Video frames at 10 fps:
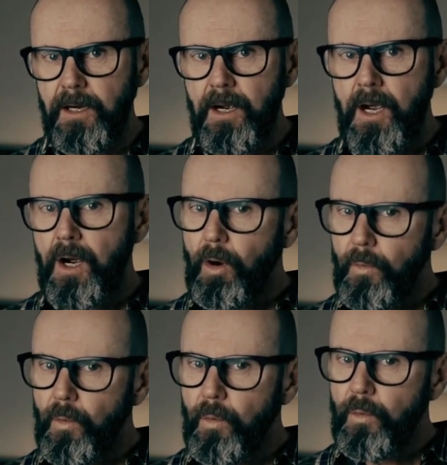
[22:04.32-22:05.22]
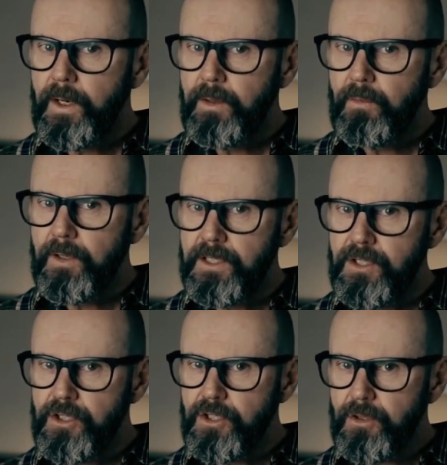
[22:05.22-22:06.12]
Now, what we were
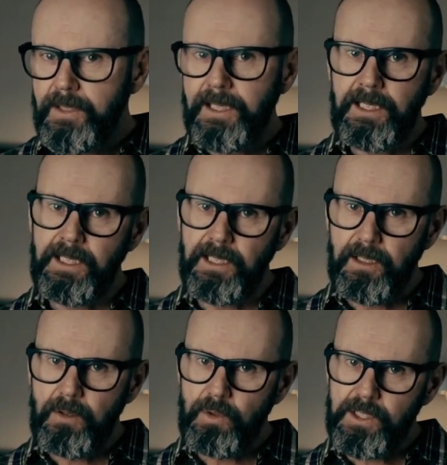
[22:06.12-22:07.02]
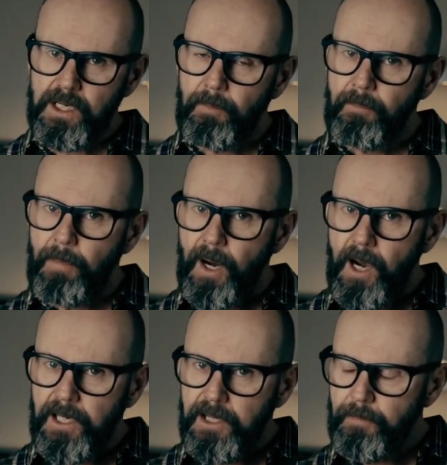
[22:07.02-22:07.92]
doing here was
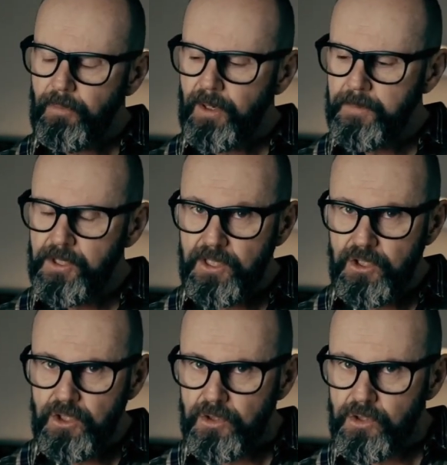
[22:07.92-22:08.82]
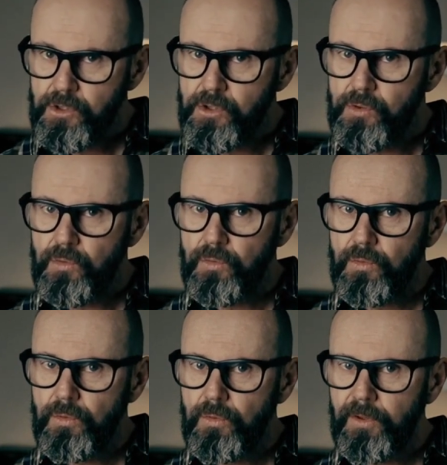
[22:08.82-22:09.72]
combining the preposition
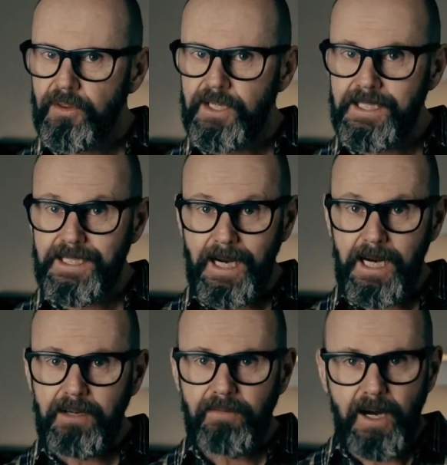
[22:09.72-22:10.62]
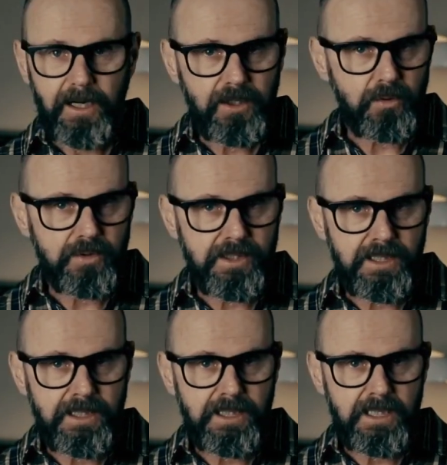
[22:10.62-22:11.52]
zu with the dative articles
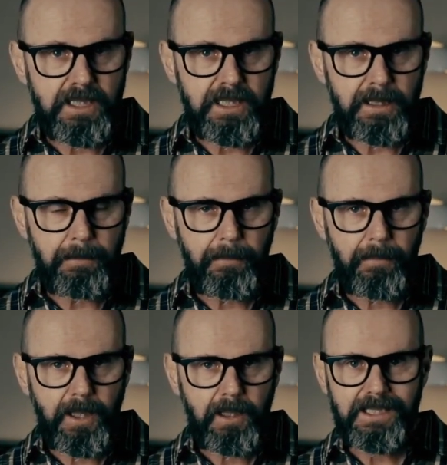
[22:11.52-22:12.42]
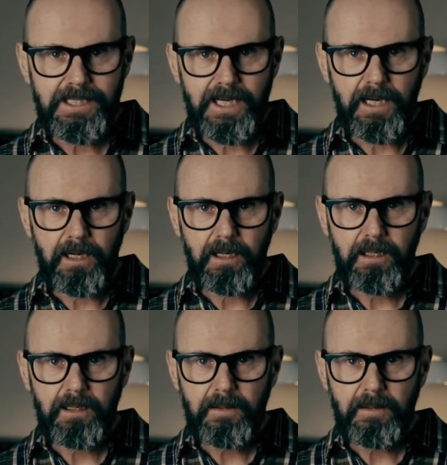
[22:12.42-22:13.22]
dem and der.